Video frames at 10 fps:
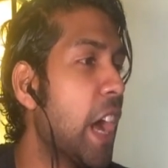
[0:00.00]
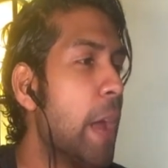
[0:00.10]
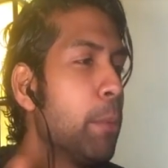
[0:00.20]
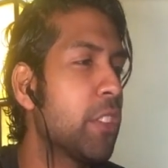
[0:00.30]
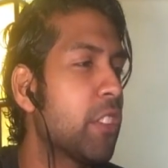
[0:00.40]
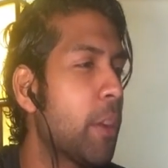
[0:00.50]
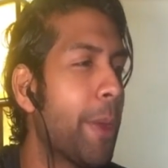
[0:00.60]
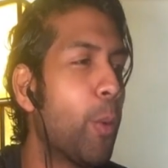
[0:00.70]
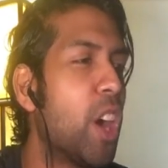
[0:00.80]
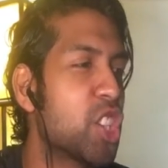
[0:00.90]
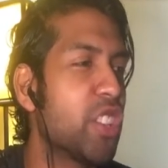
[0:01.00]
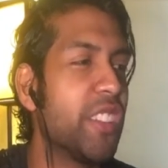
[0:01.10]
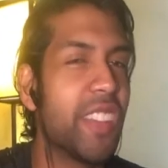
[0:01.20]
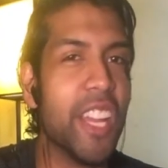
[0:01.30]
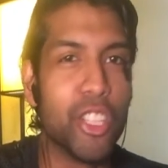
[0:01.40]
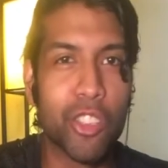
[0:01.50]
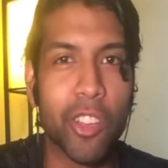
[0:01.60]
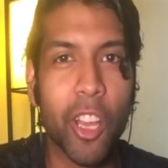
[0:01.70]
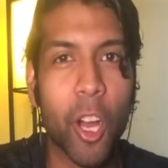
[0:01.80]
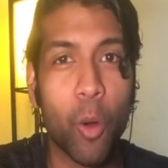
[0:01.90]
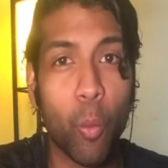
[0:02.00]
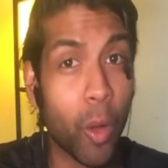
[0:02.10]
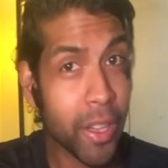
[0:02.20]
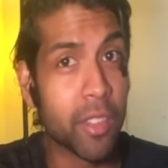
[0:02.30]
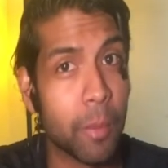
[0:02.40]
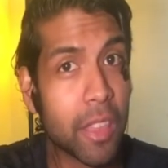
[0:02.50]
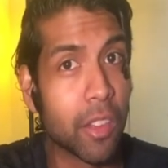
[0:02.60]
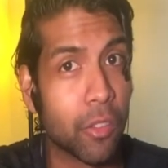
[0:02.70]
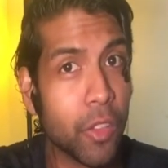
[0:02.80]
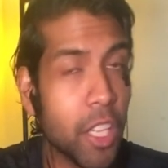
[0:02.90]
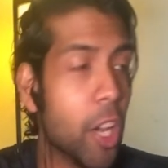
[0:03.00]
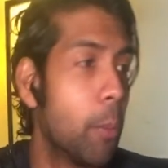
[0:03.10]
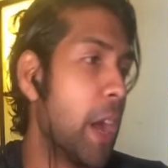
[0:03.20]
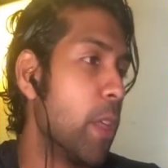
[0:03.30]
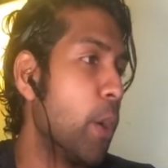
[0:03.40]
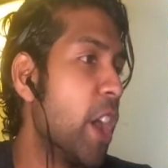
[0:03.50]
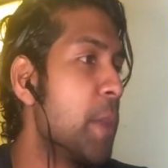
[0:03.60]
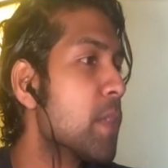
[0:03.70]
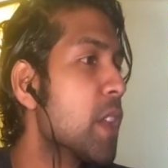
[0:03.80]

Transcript: I put this on my watch list ages ago, wanting to make this video, by the way.